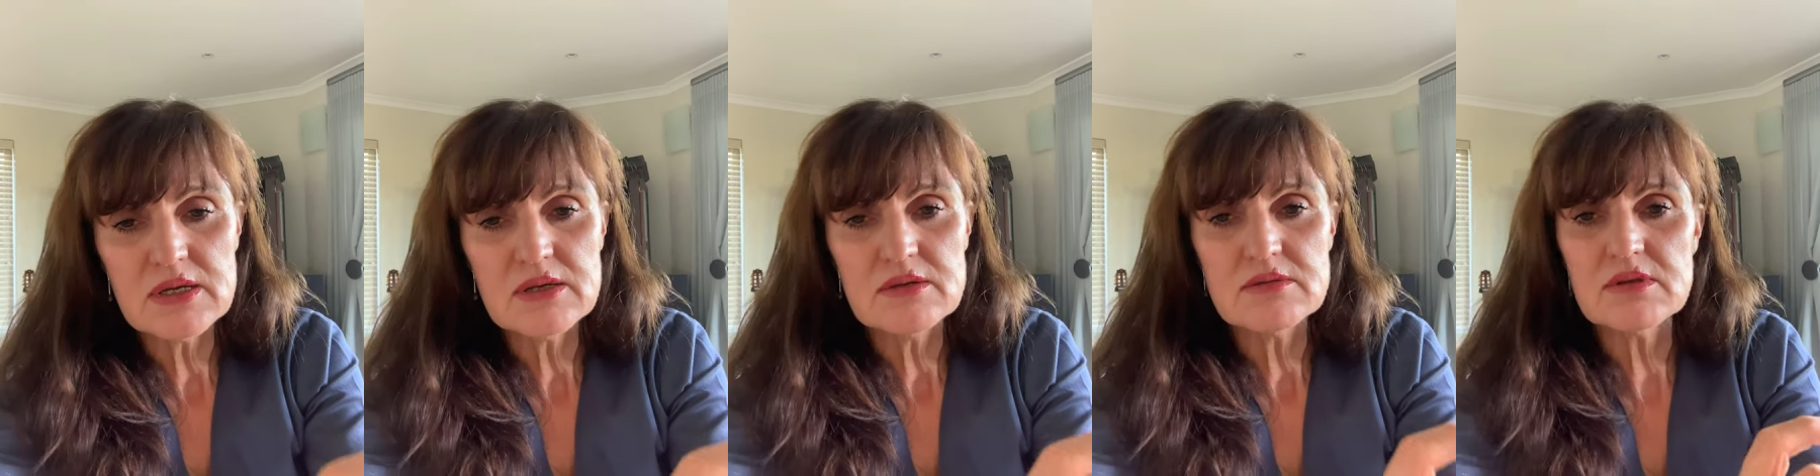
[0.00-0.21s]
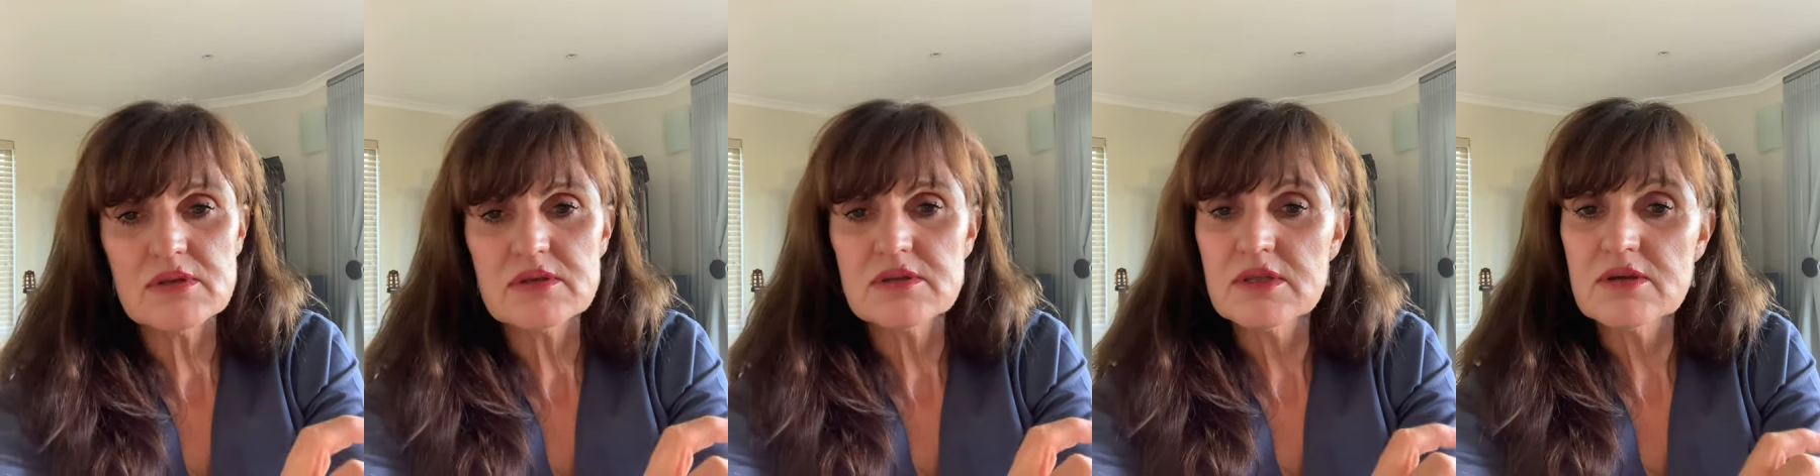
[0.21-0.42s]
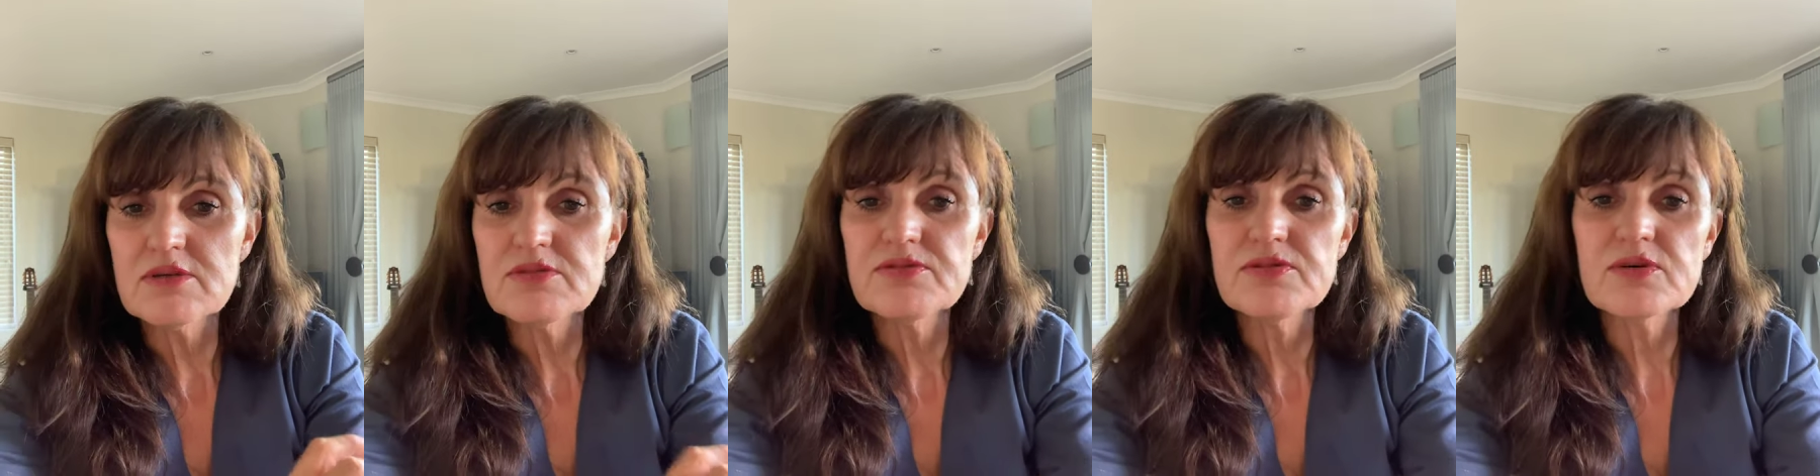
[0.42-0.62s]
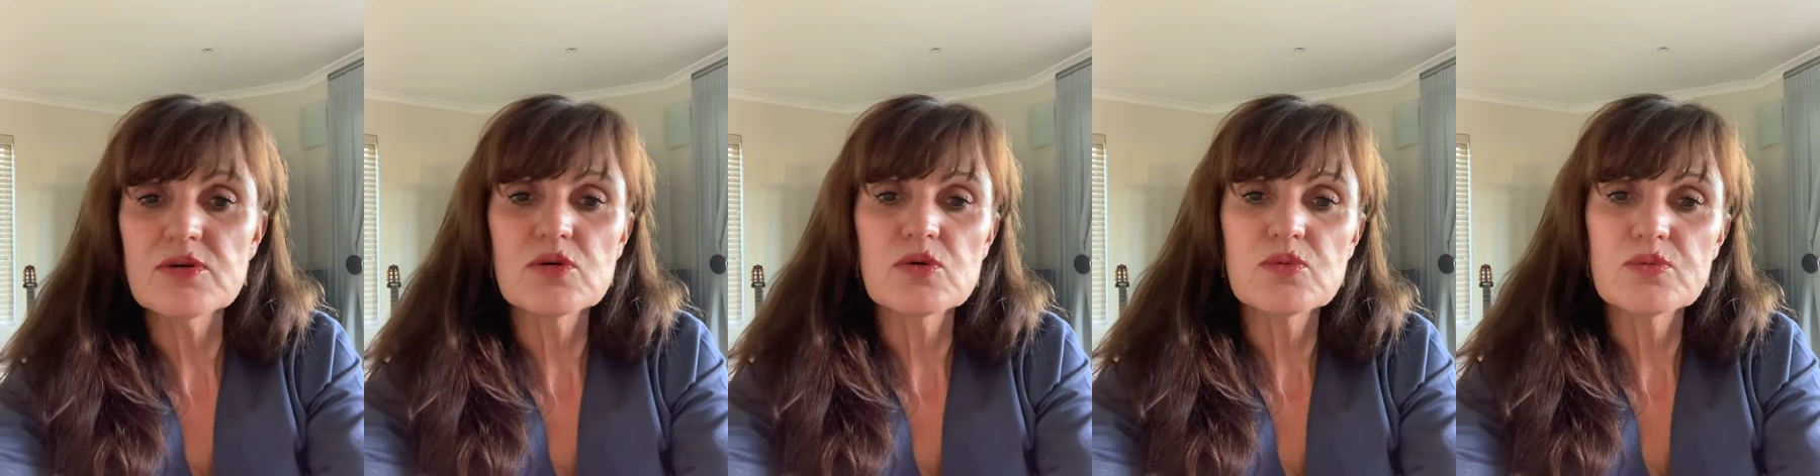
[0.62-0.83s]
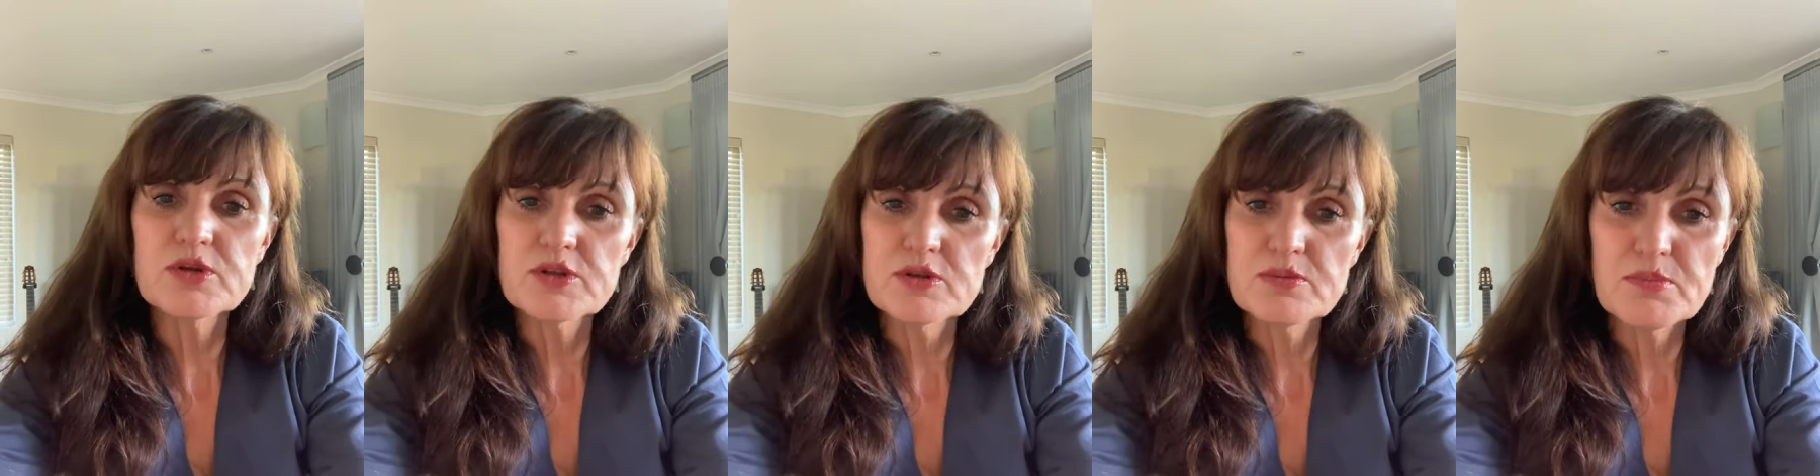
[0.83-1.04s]
that they fill
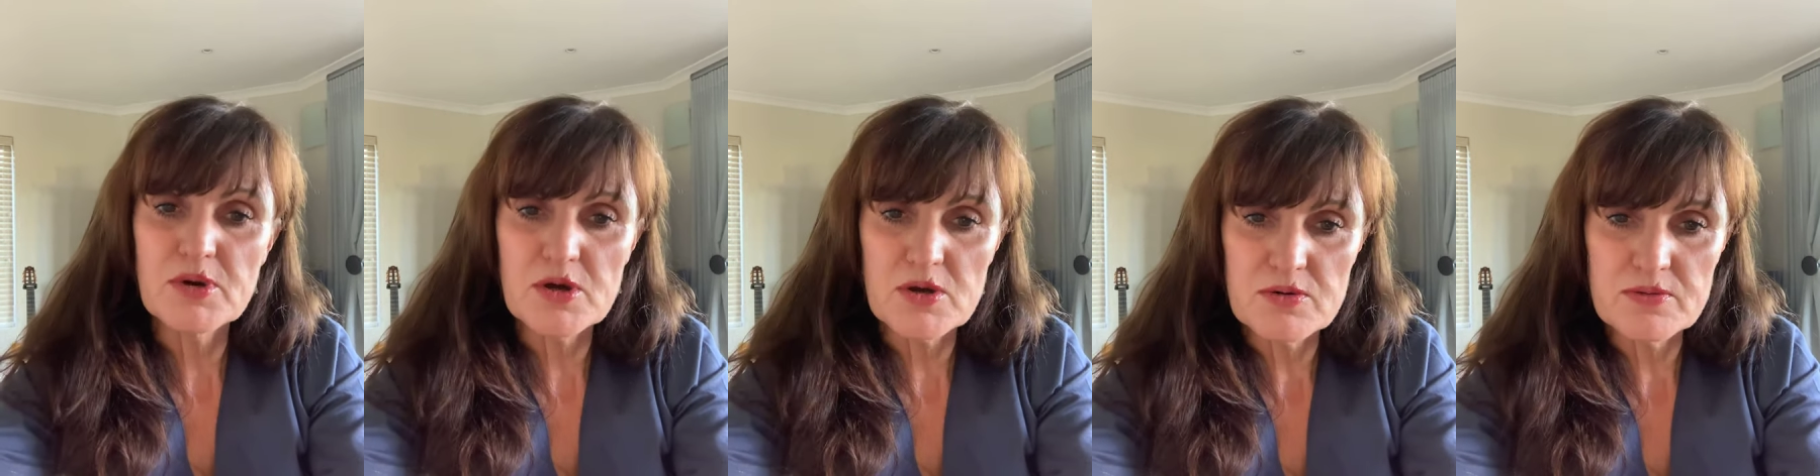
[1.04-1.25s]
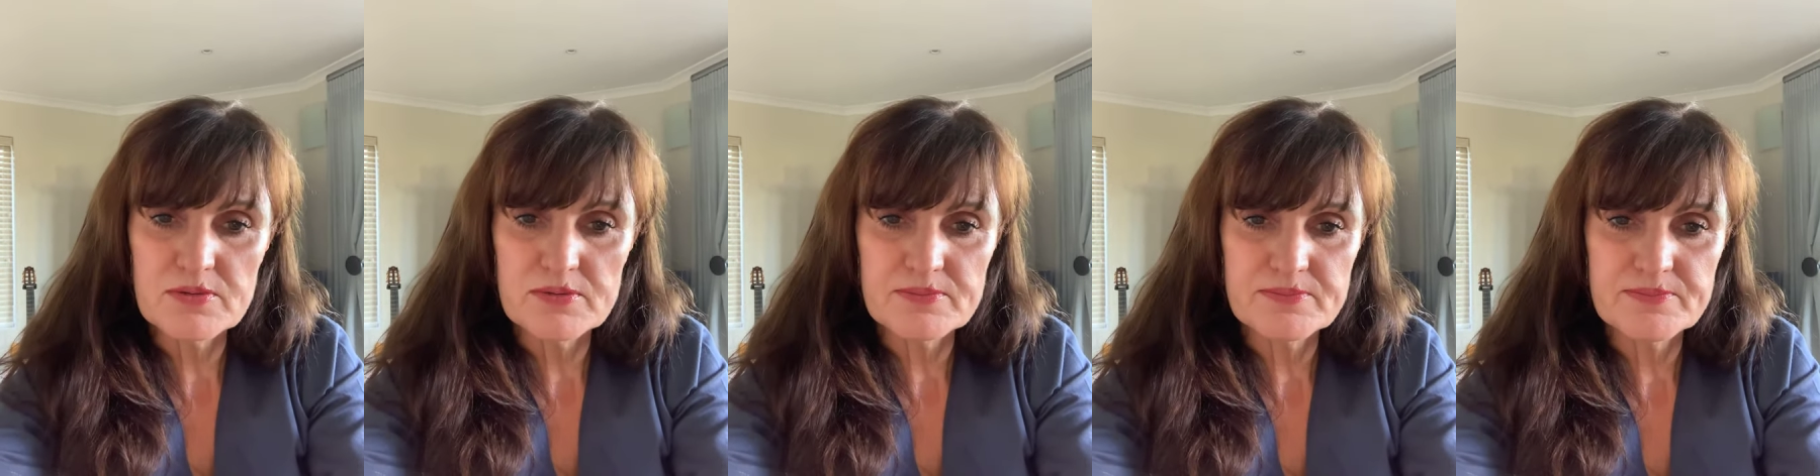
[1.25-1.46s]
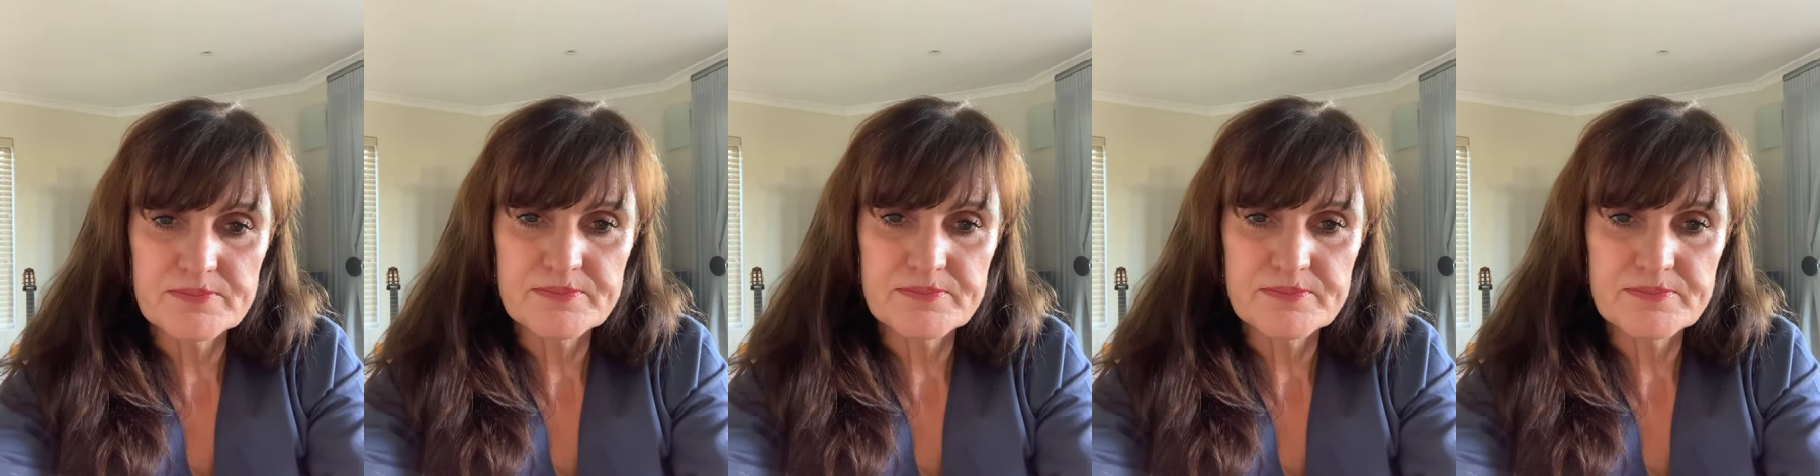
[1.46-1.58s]
with bone.